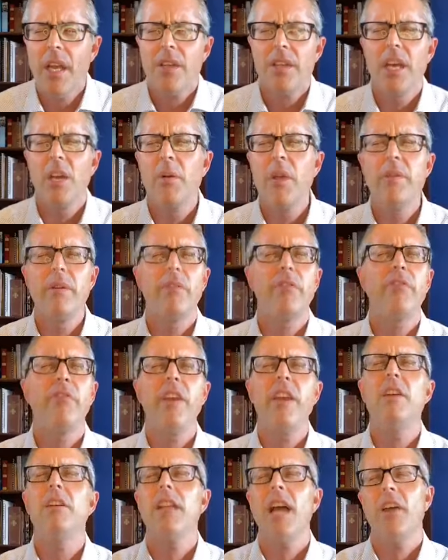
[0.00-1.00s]
that we would
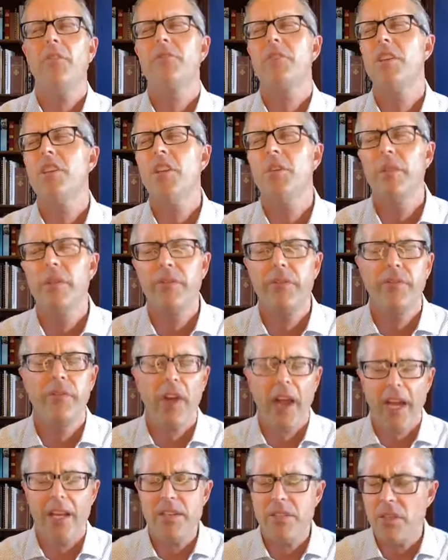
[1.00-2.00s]
feel after you and
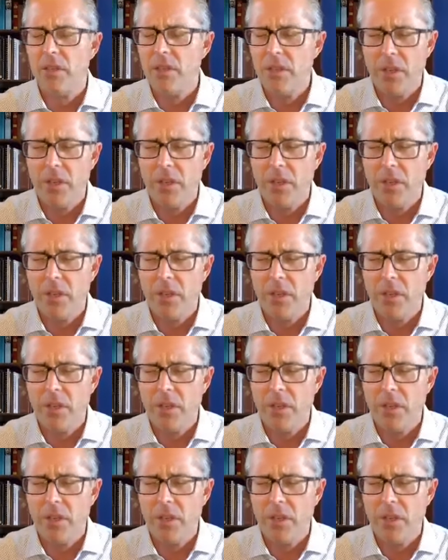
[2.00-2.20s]
find you,